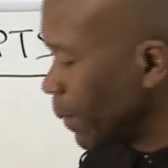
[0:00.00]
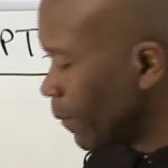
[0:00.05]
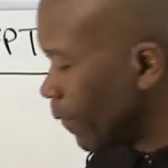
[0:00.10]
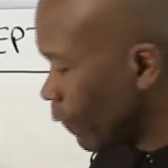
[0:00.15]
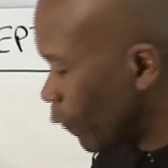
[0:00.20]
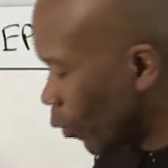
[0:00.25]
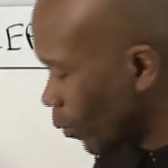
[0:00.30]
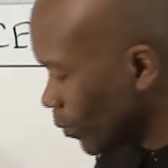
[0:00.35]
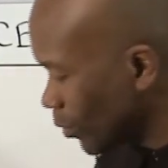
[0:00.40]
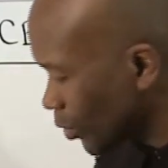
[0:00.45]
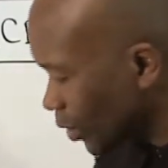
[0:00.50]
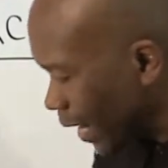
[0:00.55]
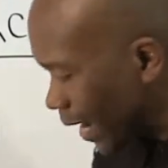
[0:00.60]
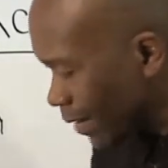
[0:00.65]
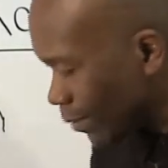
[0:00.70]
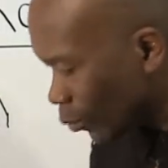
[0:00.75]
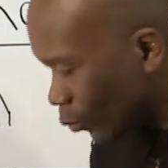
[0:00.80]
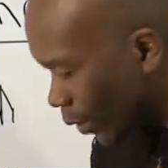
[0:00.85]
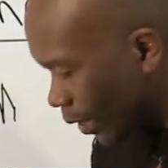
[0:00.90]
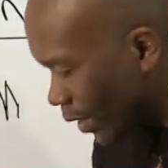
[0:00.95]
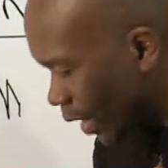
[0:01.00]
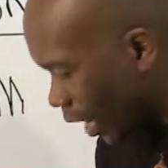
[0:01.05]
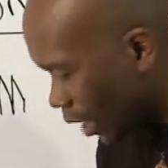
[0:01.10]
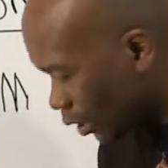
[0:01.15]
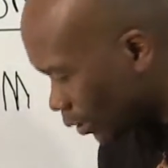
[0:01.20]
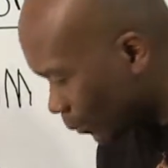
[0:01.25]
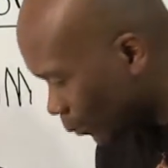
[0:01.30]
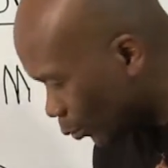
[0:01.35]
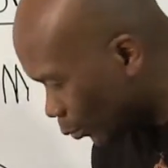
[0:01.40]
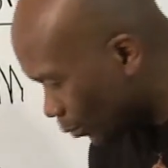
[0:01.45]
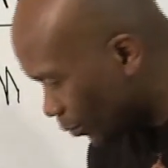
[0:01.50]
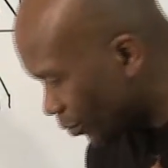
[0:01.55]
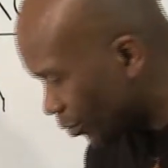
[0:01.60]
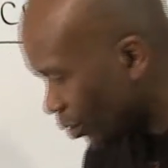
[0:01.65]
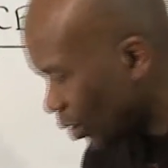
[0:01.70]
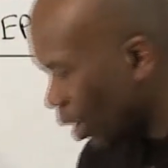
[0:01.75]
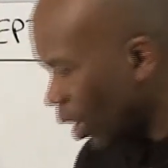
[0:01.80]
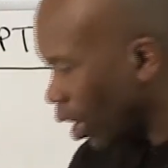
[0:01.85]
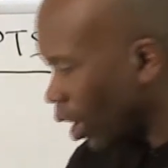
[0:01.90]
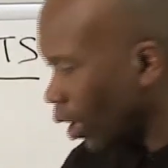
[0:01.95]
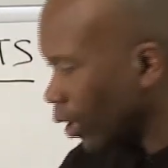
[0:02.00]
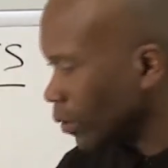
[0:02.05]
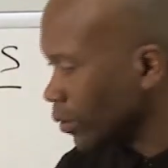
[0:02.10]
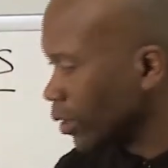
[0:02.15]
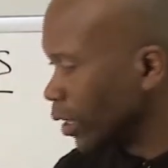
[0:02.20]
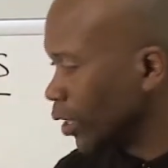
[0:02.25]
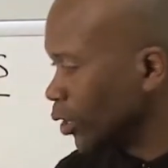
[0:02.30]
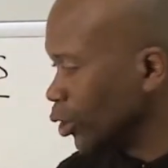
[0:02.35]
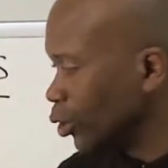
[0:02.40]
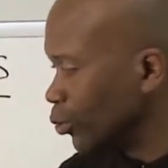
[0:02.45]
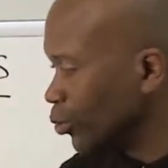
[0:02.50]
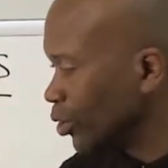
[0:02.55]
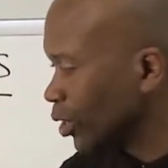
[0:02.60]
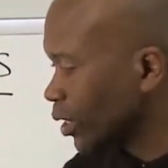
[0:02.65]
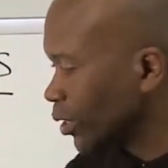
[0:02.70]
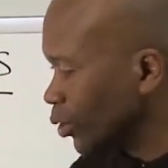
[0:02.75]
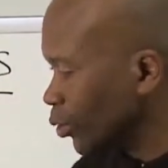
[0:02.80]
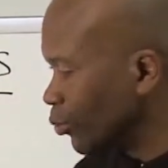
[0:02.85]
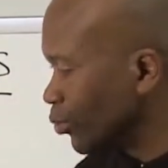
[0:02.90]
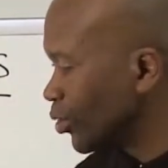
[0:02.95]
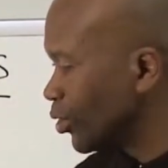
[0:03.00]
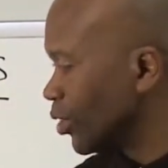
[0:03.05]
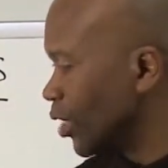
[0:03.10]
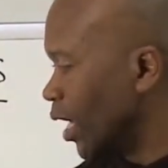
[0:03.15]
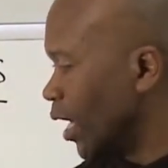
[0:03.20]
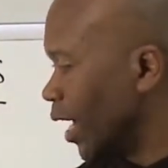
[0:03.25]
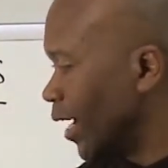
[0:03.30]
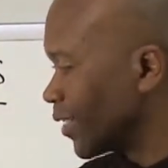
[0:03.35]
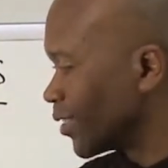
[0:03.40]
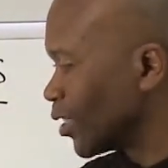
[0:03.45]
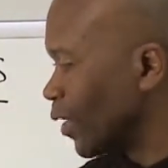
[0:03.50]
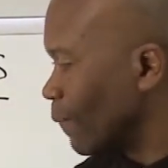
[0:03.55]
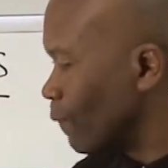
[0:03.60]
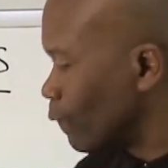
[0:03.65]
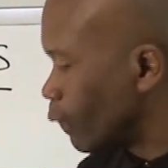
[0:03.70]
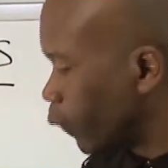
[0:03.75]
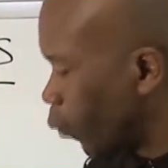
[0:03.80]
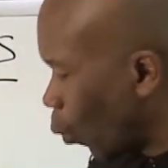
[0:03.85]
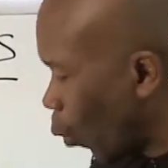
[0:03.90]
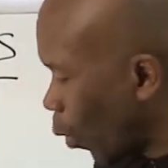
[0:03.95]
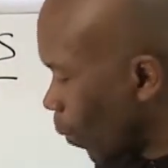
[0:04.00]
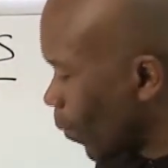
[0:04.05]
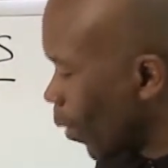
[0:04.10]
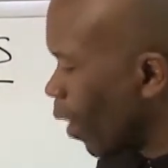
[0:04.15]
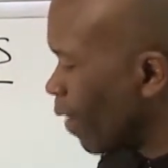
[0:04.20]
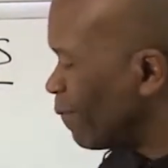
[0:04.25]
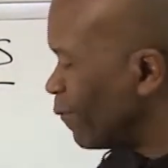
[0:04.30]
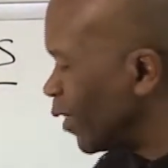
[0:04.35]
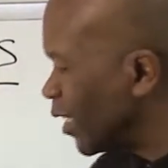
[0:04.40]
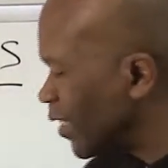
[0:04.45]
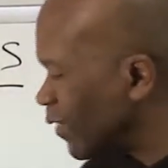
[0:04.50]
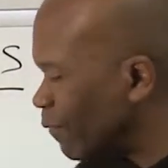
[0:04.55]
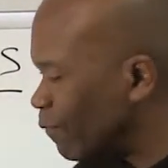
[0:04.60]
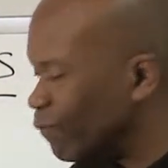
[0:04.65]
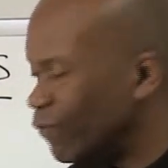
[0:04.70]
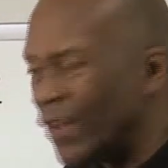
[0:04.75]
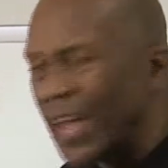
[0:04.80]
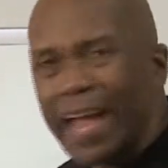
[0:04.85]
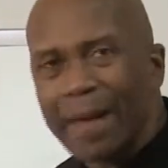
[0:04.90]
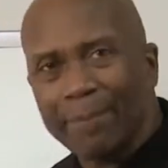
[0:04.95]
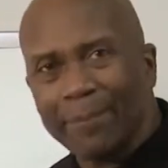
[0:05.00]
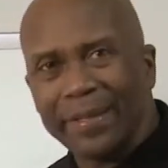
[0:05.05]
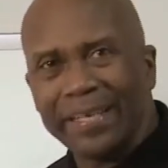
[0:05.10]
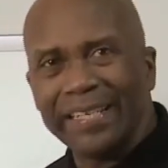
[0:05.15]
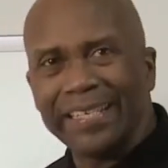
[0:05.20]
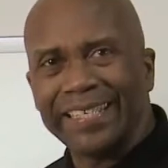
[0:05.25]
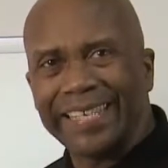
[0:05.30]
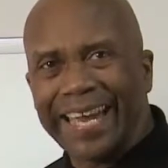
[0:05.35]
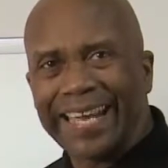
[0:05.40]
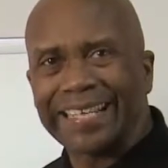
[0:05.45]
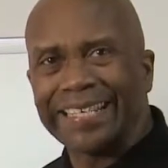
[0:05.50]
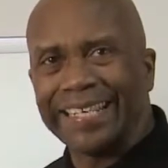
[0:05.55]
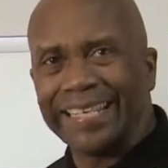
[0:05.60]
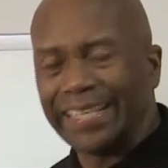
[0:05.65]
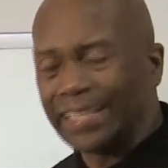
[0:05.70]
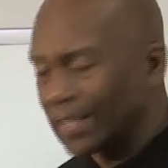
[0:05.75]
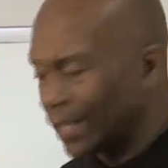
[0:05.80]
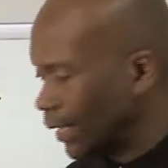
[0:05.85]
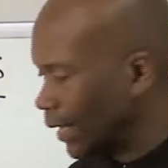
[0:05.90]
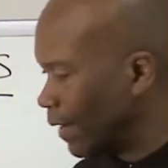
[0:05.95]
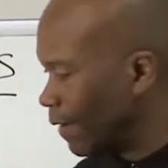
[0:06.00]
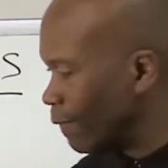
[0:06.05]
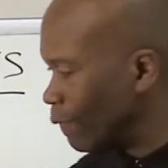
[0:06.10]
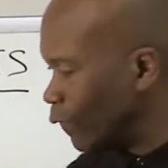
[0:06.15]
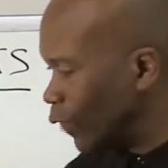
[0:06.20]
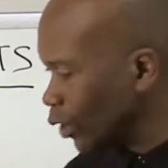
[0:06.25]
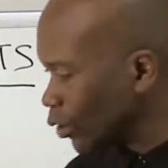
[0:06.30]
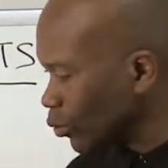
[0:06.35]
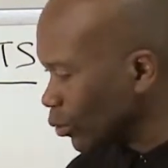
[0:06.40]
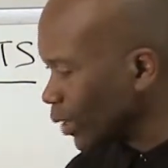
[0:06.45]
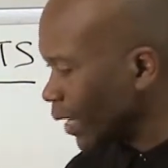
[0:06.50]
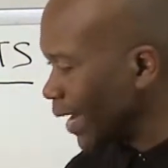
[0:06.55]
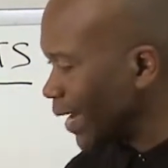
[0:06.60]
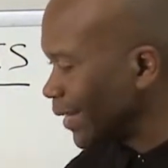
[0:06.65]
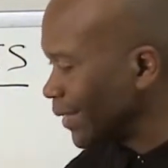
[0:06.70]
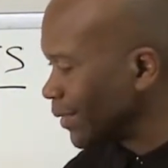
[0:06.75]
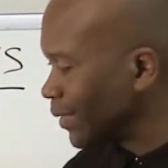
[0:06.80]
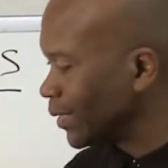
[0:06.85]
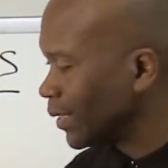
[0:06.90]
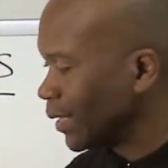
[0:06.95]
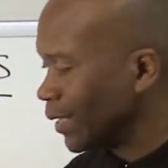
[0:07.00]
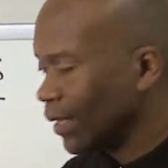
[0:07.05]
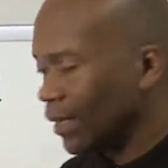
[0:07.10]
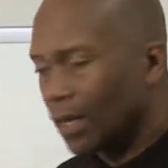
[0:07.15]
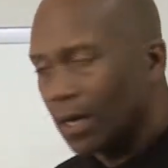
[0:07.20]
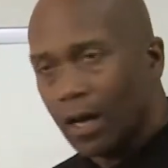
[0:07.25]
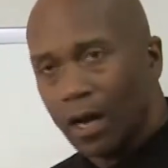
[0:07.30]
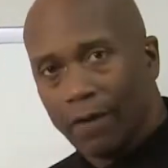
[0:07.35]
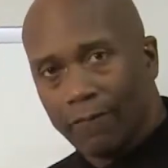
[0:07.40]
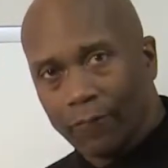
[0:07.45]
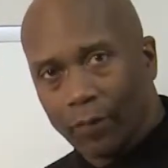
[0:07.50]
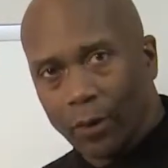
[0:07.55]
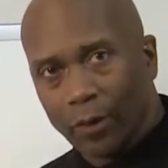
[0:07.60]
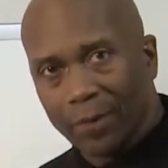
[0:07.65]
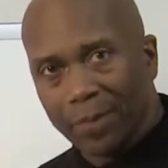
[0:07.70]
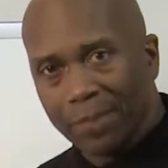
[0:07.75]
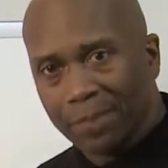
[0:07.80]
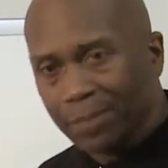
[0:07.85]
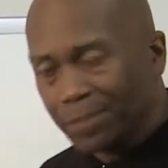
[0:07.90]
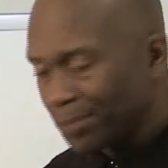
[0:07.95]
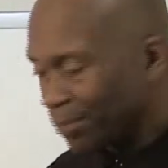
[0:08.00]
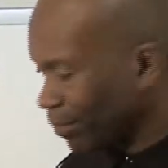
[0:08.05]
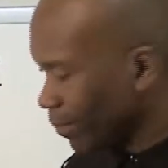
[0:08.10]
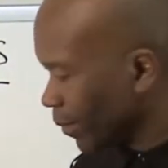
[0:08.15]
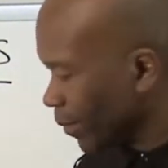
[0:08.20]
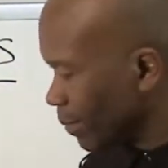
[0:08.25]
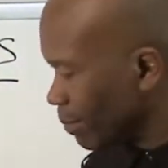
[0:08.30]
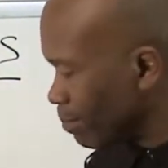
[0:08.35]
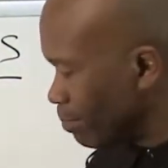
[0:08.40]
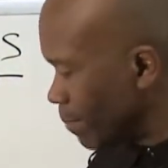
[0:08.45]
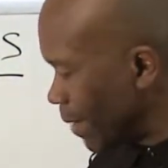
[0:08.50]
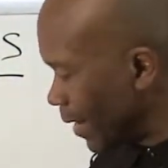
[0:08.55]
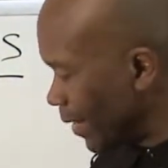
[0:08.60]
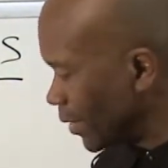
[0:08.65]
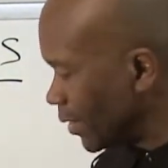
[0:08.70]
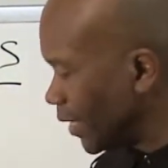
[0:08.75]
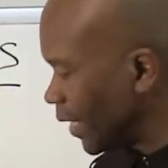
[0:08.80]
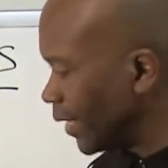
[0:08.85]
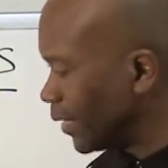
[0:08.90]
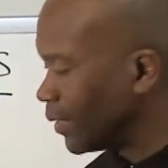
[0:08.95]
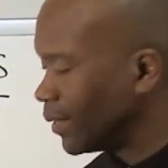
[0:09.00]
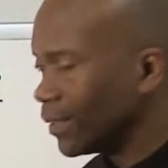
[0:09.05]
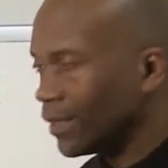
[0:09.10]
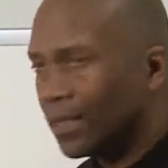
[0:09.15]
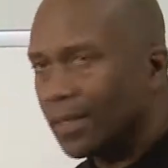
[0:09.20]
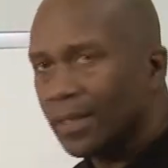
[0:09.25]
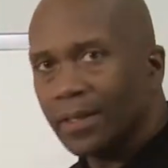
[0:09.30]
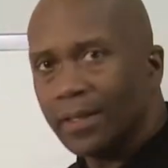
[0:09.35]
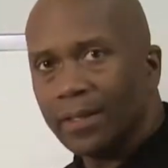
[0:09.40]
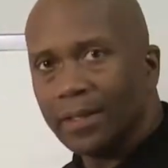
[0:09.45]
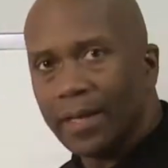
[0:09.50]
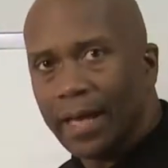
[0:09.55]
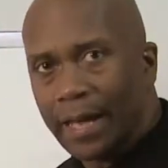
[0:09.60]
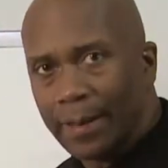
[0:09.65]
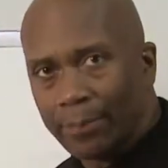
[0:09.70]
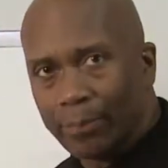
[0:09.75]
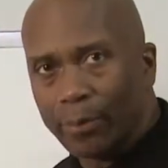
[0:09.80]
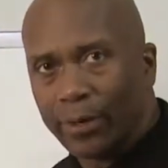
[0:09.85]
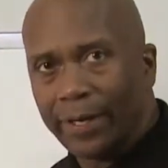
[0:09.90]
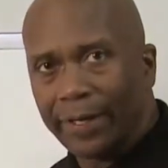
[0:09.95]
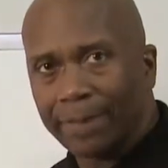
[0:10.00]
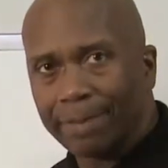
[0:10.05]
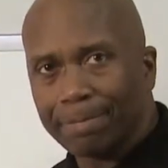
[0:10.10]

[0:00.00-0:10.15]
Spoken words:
performers and great entrepreneurs are using some form of this vamping technique. Visualize, affirm, meditate, and pray.